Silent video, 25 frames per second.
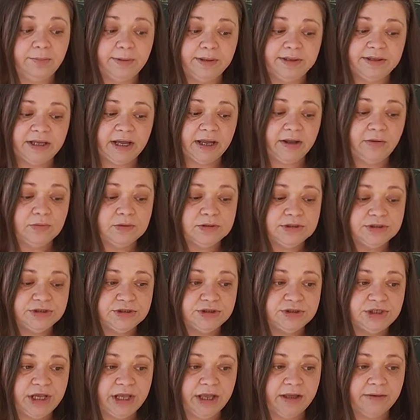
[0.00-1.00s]
but I will
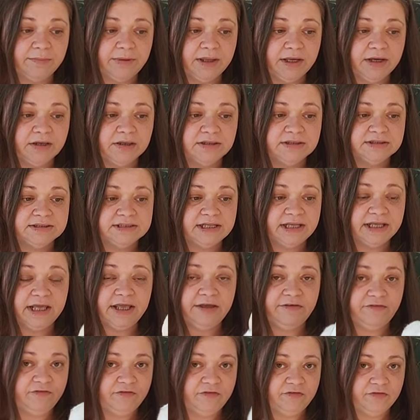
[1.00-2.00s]
check, because
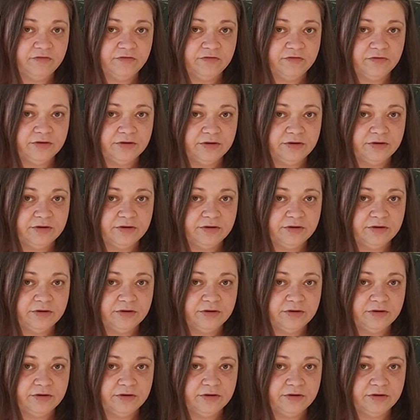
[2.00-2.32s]
if